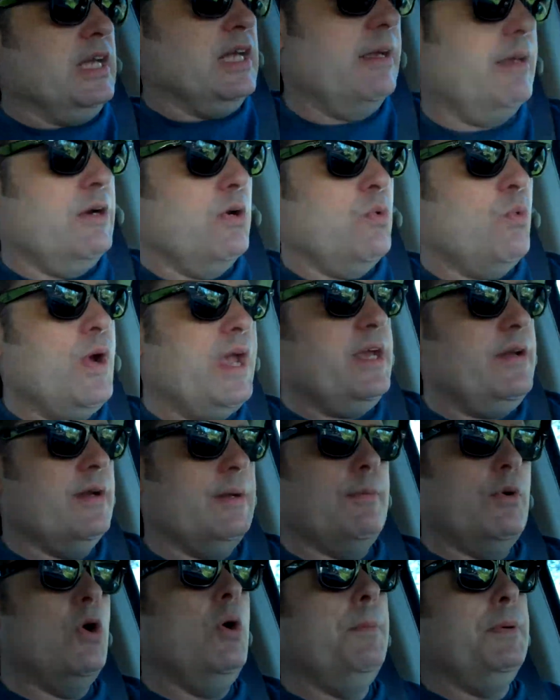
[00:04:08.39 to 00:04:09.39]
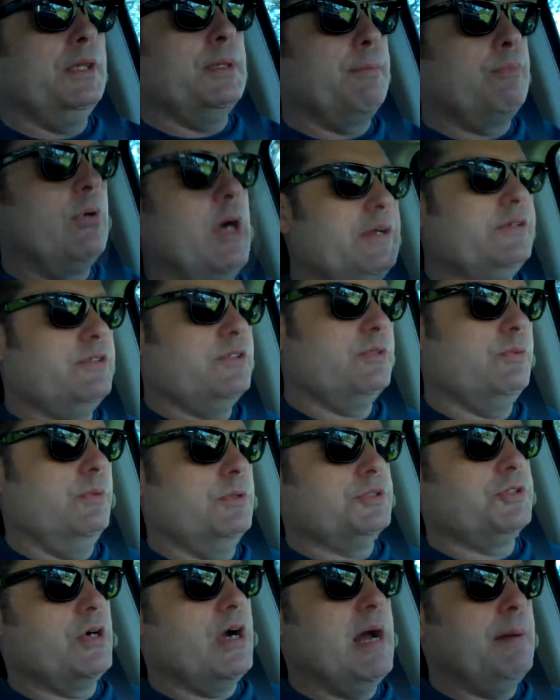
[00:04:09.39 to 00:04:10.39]
I'm going to wait, and I'm hoping the prices
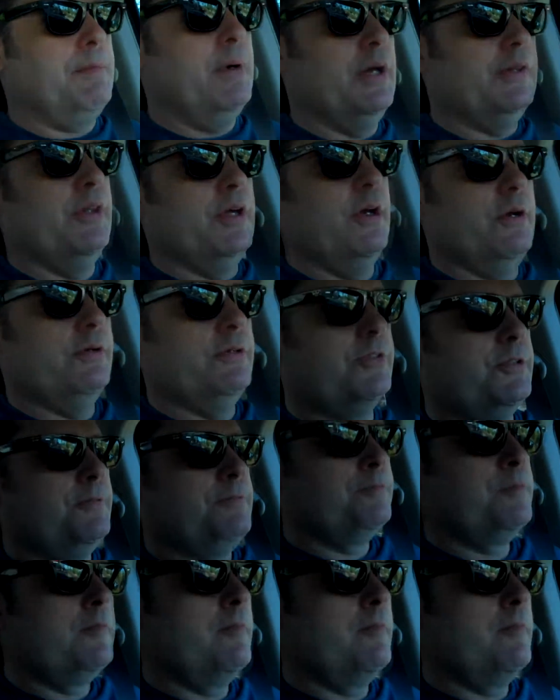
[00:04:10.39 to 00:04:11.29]
will drop on those.